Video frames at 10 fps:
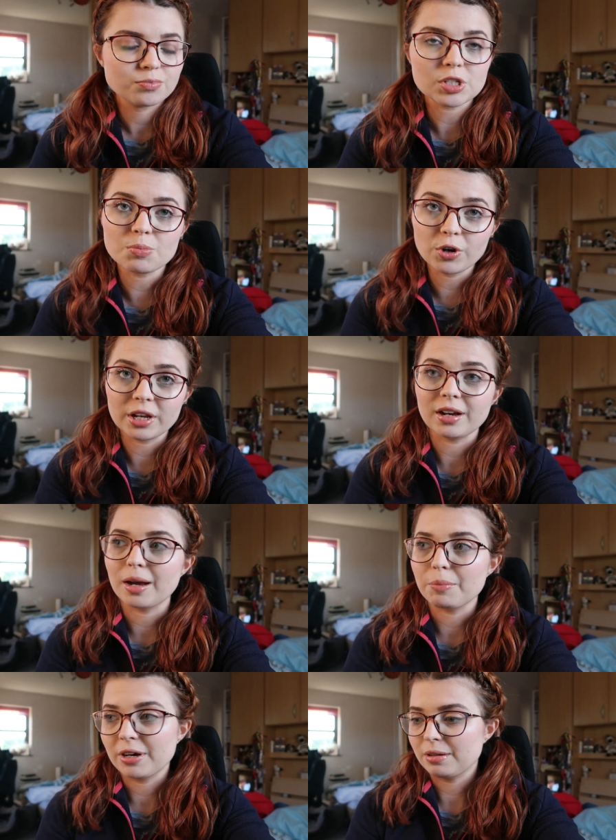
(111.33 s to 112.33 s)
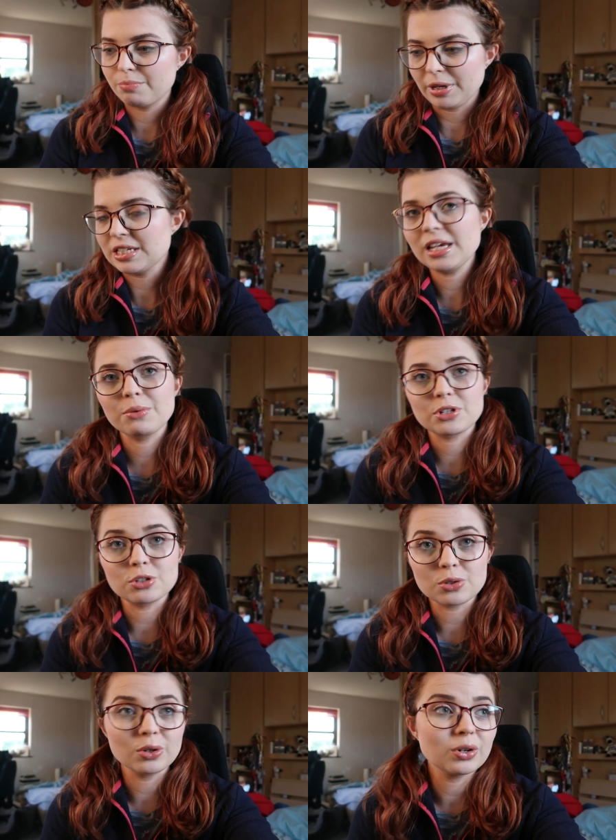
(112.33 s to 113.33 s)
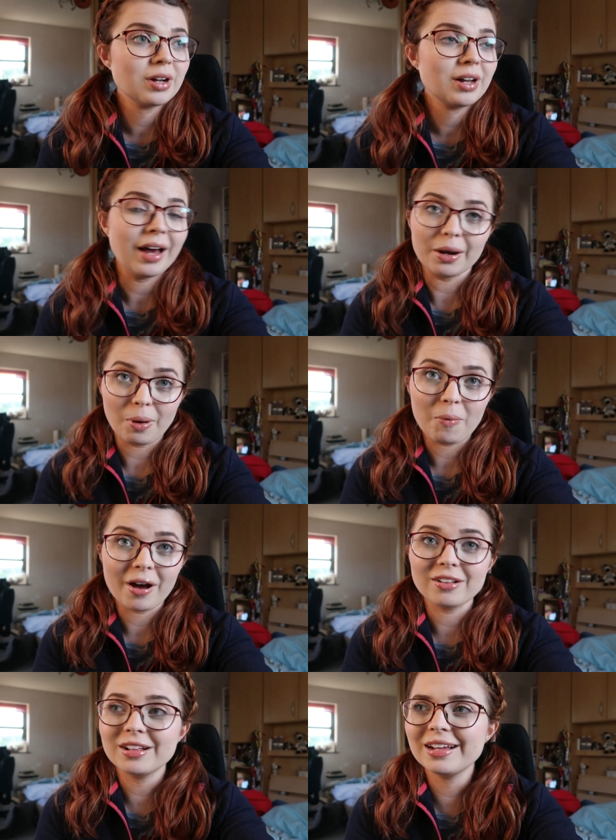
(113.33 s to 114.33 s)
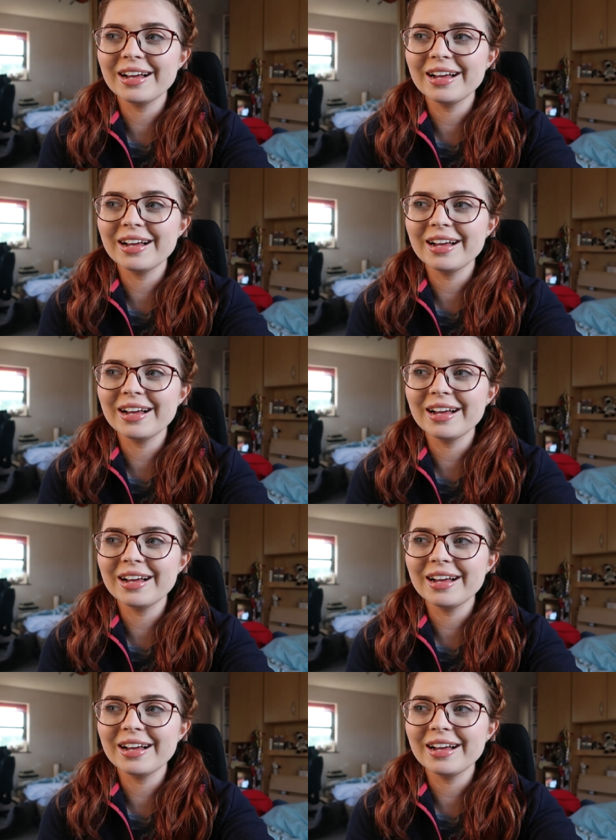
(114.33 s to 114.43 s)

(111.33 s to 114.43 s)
This morning I had my PT, which you saw, and it went well,